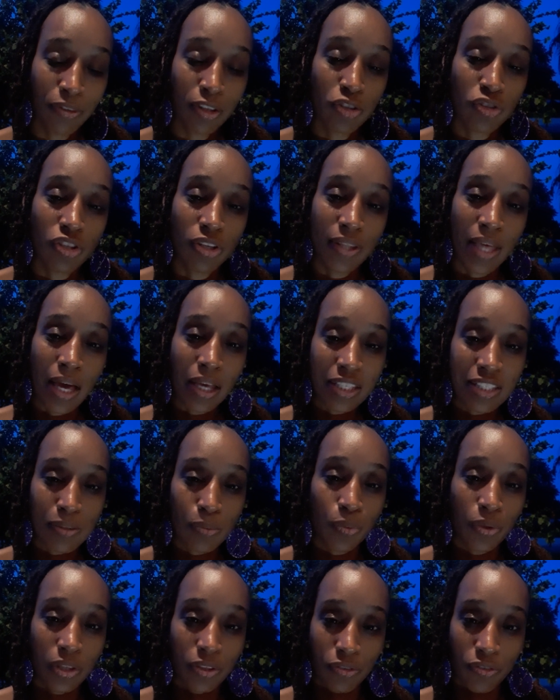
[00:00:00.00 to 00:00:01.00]
So that's
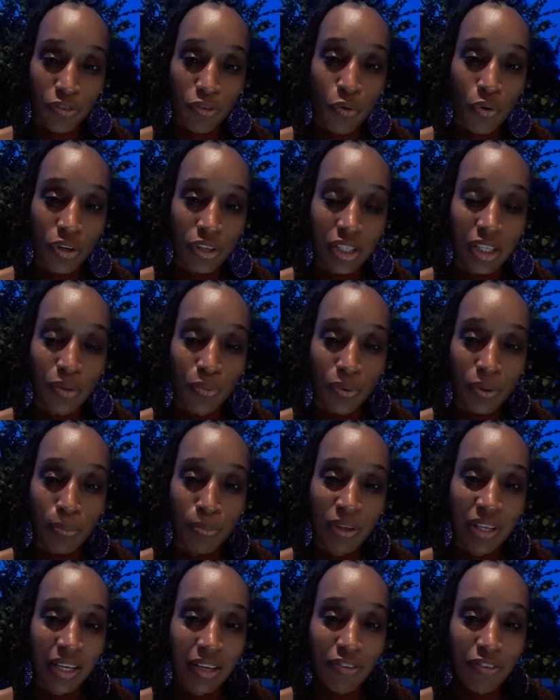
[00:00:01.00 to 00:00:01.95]
what 4D would be.